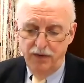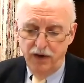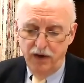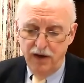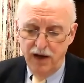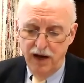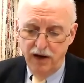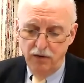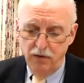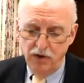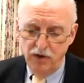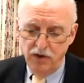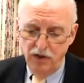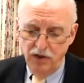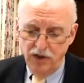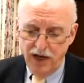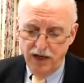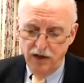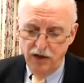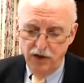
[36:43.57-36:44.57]
Congress
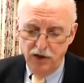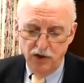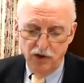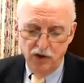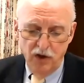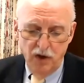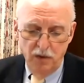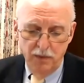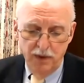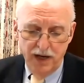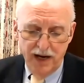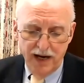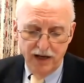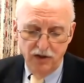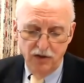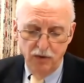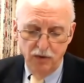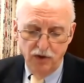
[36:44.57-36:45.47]
intended the Sherman Act to